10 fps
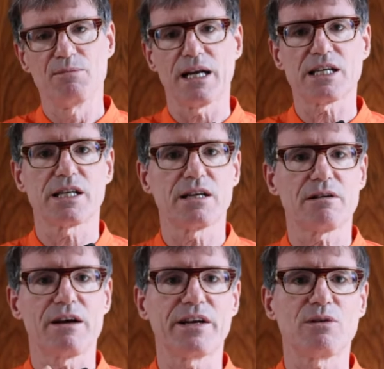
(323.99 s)
but actually I
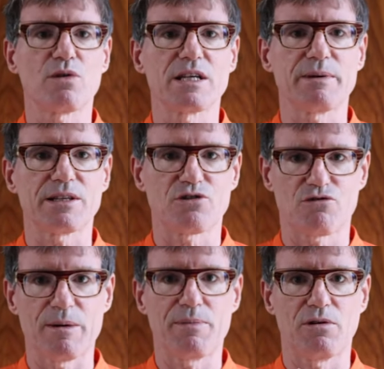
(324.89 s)
don't have any worries about the
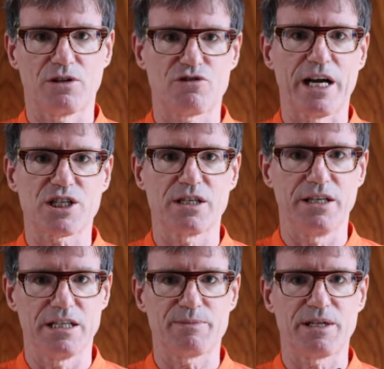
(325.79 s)
grip or the traction
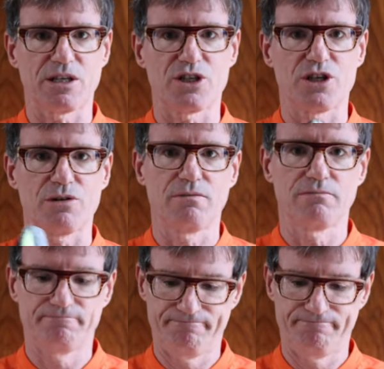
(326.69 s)
in this particular shoe.